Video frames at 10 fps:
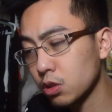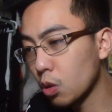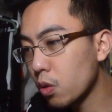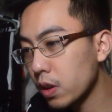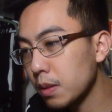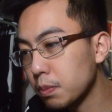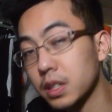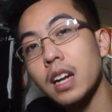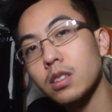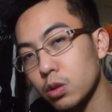story,
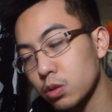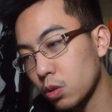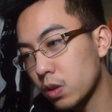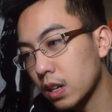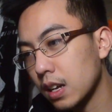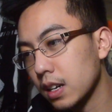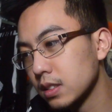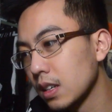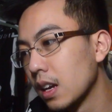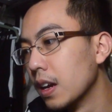potential
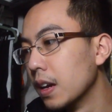storylines.